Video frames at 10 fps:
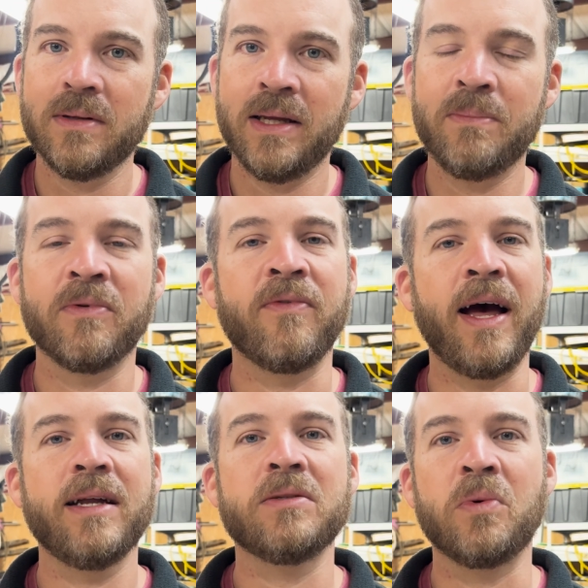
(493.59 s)
He
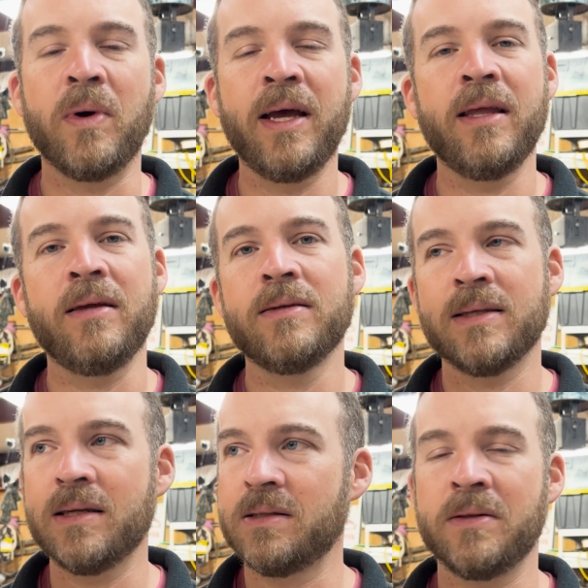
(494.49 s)
provides a way
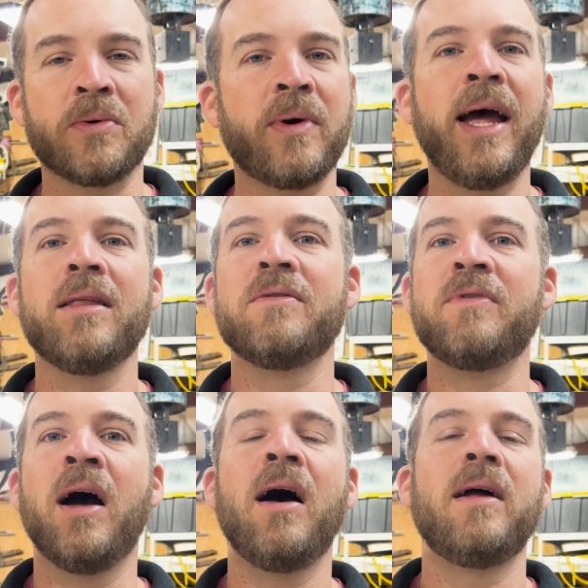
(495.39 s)
such that the wrath of
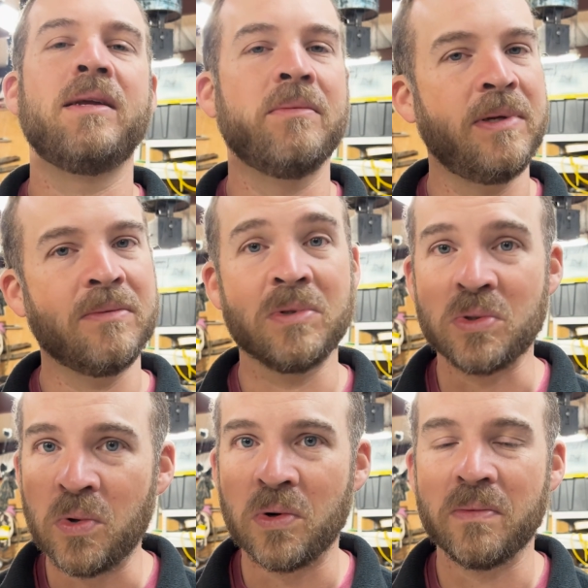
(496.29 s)
God can be
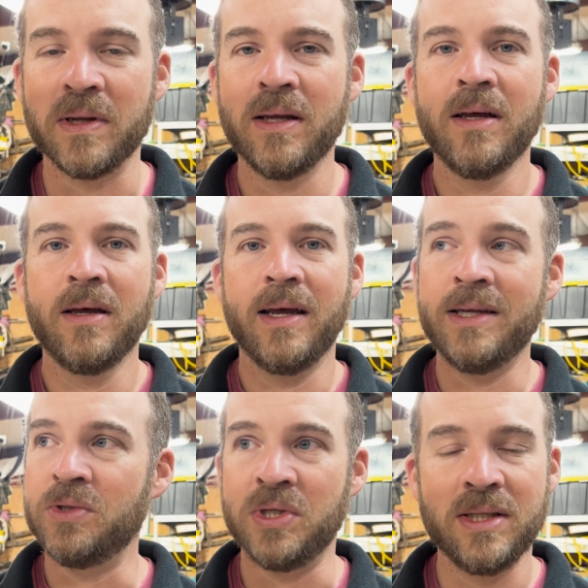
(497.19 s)
absorbed
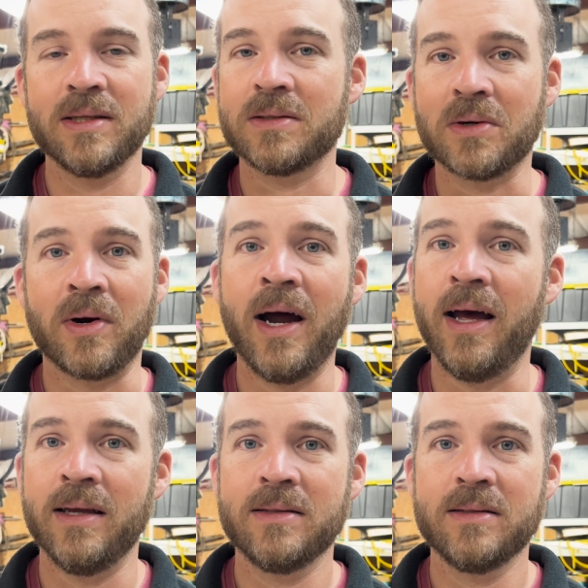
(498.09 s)
in Jesus
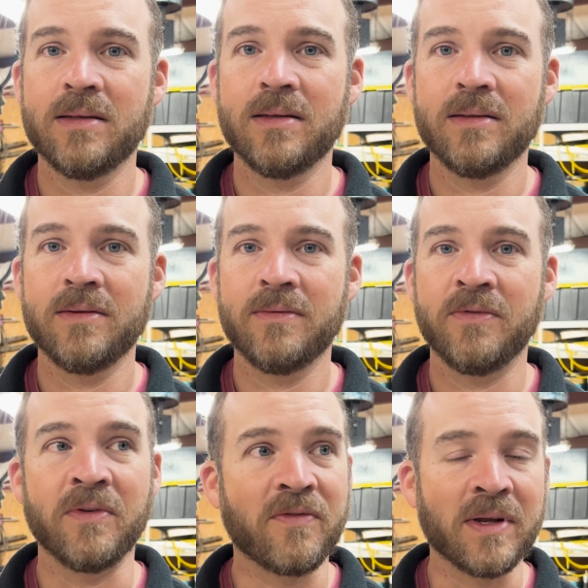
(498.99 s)
Christ
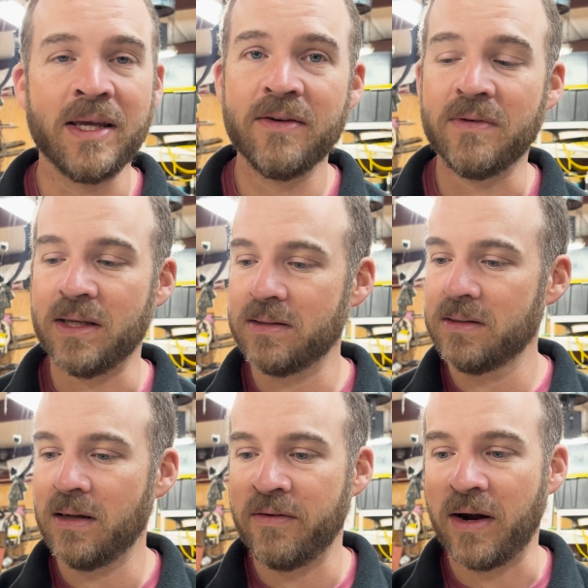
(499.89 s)
for the
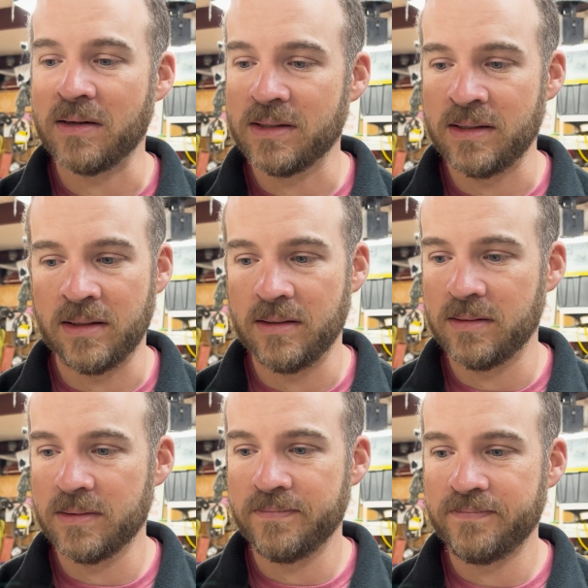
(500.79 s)
forgiveness of our sins.